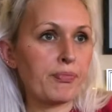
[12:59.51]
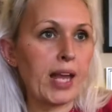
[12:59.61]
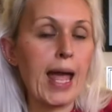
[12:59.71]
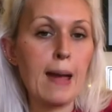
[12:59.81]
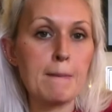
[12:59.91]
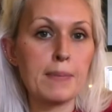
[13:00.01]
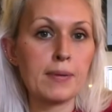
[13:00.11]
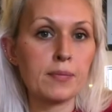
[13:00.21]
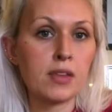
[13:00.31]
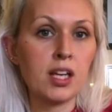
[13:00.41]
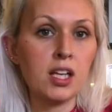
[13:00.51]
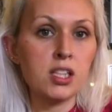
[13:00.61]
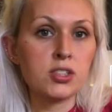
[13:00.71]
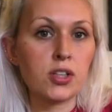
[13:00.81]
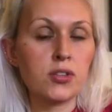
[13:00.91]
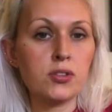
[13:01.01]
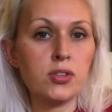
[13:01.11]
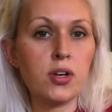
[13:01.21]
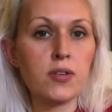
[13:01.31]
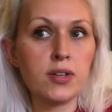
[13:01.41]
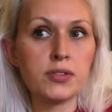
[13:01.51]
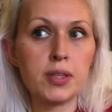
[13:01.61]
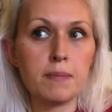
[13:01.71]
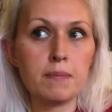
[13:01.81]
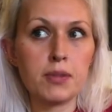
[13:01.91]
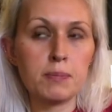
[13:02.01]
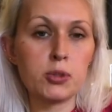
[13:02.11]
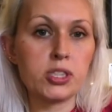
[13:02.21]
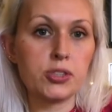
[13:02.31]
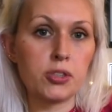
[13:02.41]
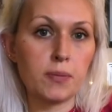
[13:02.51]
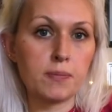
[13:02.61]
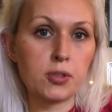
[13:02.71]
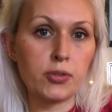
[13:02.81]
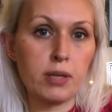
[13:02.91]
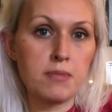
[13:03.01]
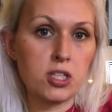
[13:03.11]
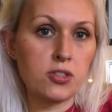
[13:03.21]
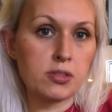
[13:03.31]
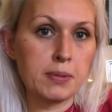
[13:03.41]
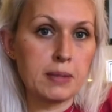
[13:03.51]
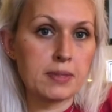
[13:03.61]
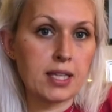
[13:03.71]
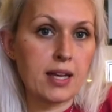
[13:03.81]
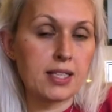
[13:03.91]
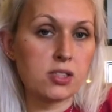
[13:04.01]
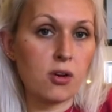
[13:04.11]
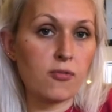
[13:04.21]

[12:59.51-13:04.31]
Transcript: hemp. So you know those the Body Shop cream that you used to be able to get, it's not